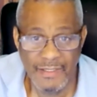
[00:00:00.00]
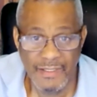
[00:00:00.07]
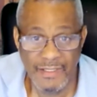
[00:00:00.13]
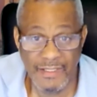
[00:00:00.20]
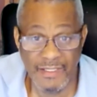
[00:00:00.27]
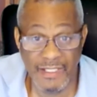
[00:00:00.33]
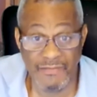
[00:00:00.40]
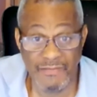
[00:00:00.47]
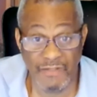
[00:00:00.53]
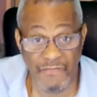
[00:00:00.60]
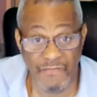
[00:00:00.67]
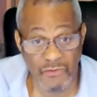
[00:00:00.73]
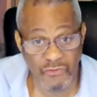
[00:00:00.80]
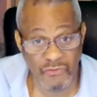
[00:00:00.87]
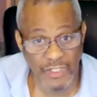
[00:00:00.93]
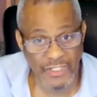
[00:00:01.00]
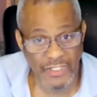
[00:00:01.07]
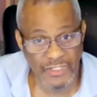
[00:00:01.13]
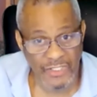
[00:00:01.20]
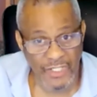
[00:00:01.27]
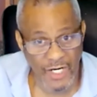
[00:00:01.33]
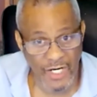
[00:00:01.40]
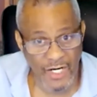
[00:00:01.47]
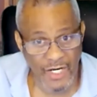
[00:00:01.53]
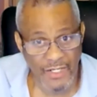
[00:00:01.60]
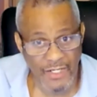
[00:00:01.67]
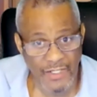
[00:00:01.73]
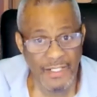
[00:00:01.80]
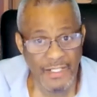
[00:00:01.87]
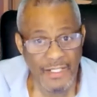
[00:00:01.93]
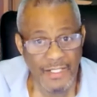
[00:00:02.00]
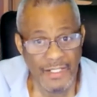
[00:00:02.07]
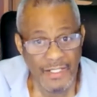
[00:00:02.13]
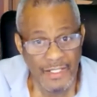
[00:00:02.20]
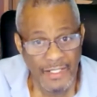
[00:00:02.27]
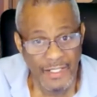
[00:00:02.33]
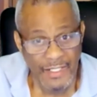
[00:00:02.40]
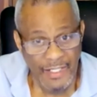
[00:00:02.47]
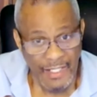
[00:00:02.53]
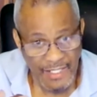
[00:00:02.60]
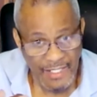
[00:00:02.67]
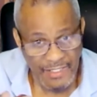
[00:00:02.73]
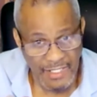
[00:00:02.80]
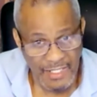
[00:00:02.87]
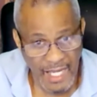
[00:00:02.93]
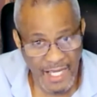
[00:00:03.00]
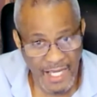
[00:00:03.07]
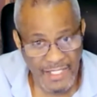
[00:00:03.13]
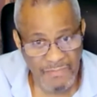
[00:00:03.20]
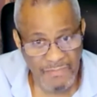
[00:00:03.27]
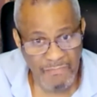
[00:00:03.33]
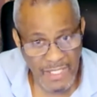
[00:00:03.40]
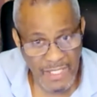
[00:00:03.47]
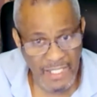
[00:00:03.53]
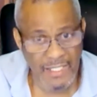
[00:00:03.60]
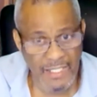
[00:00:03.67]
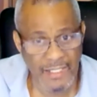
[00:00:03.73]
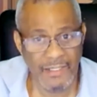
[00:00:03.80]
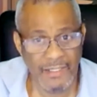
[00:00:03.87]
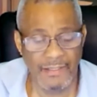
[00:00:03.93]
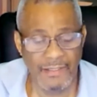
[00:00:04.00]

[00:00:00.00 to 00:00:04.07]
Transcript: He gives a few trinkets to her and denies me